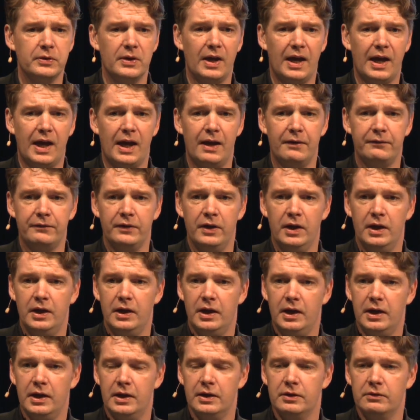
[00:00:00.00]
that you have
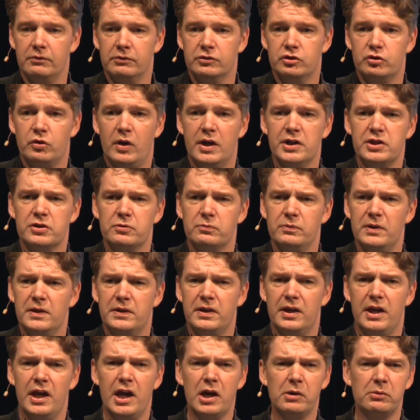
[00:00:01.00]
in trying to
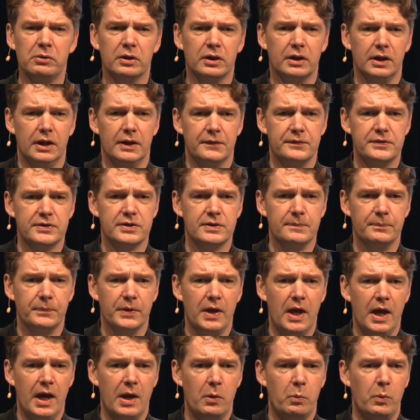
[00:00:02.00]
read the hieroglyphs
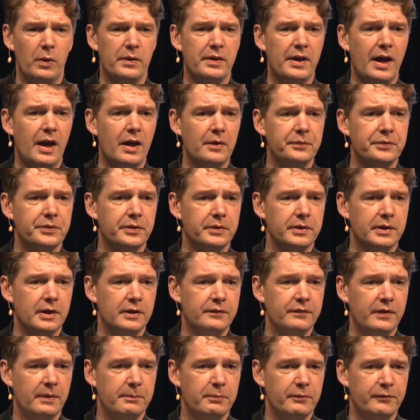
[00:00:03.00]

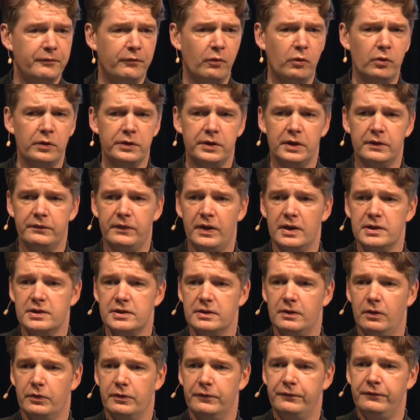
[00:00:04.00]
before the
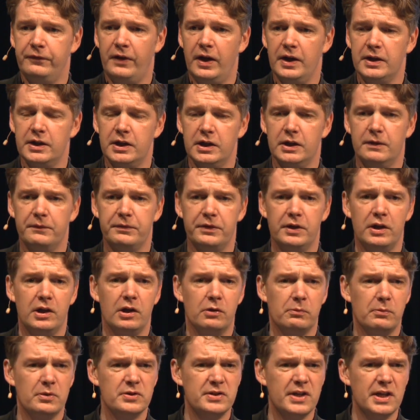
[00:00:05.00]
advent of the finding of the
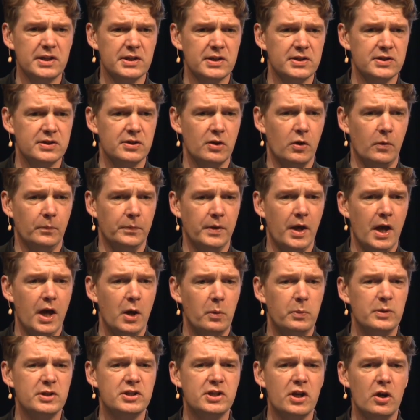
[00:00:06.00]
Rosetta Stone.
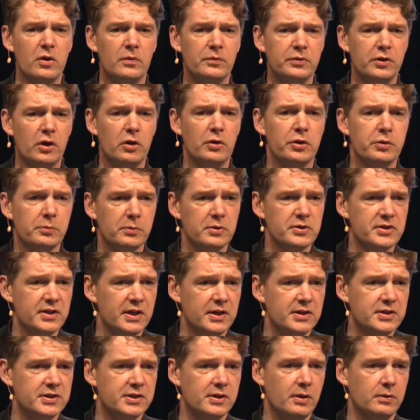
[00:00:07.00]
We don't know the
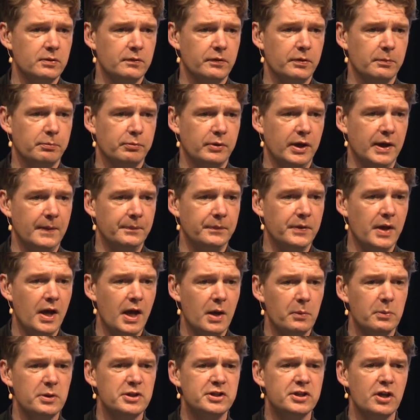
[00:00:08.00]
Rosetta Stone of the brain.
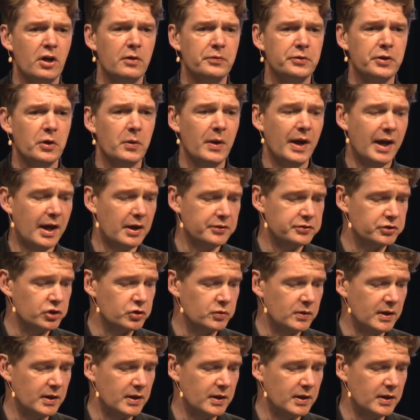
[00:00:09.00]
We don't know how to